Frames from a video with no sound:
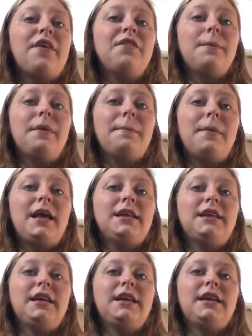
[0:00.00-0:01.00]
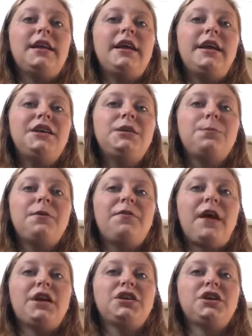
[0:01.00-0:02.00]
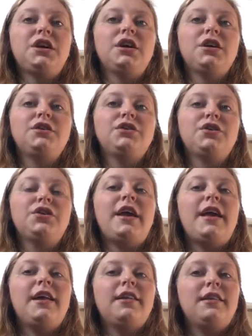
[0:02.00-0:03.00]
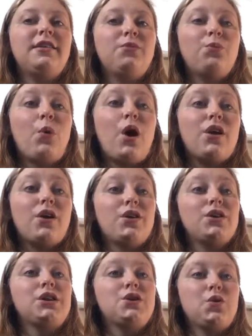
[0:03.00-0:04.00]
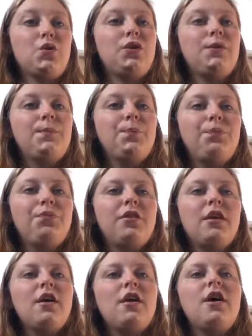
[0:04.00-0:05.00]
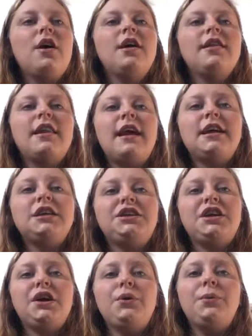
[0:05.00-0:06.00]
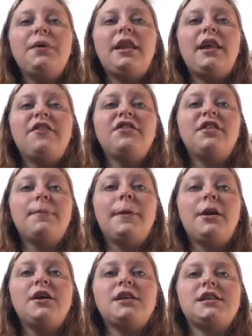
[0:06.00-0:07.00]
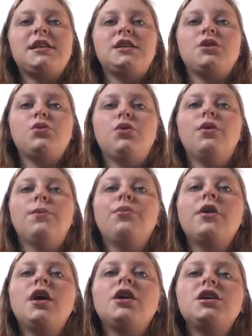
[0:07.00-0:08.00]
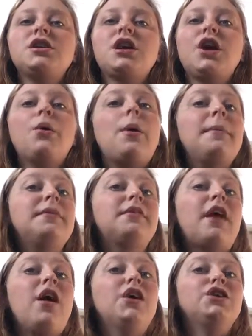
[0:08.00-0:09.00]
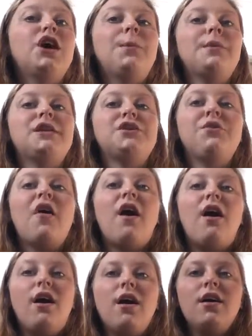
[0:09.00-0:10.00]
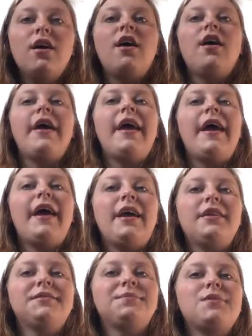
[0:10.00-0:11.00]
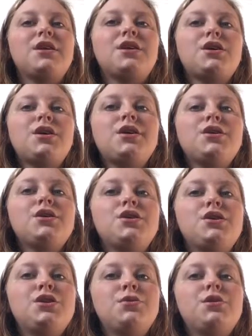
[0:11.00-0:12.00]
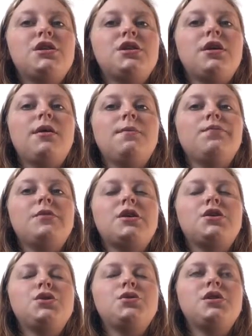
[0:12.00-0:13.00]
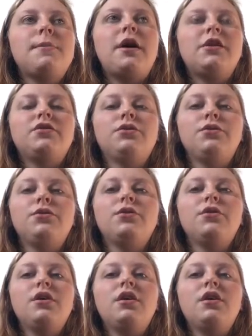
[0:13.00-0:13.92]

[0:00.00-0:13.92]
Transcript: government mandated each prefecture to create at least one girls' school. The next year, Ume left the Peeresses School to start a women's college open to all, and Sutematsu